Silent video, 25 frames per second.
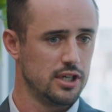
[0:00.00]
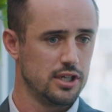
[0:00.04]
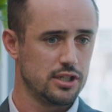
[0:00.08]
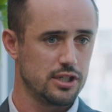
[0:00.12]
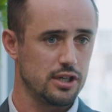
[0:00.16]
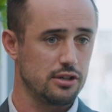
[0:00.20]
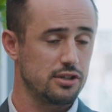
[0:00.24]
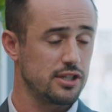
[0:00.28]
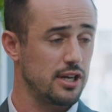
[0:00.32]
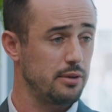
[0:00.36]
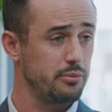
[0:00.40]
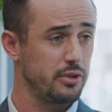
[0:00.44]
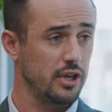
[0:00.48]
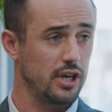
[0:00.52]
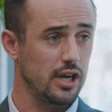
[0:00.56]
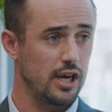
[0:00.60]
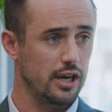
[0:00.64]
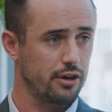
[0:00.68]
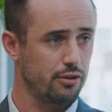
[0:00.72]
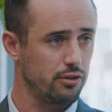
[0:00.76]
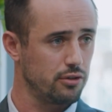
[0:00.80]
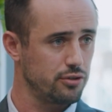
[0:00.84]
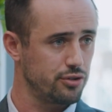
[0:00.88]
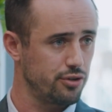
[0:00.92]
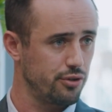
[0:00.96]
So something
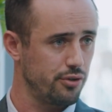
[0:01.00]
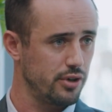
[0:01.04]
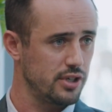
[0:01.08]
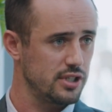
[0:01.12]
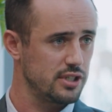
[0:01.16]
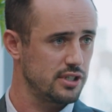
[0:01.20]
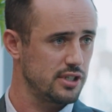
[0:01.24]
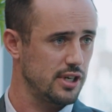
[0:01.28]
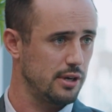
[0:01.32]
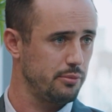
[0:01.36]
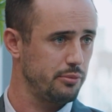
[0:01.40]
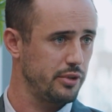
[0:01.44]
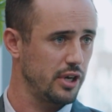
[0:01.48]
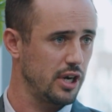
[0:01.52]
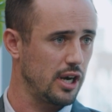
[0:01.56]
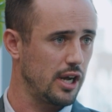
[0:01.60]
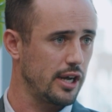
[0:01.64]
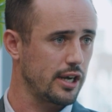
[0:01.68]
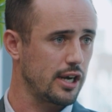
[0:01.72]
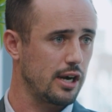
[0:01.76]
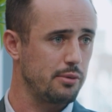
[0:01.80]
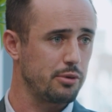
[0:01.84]
like Rolls-Royce, something like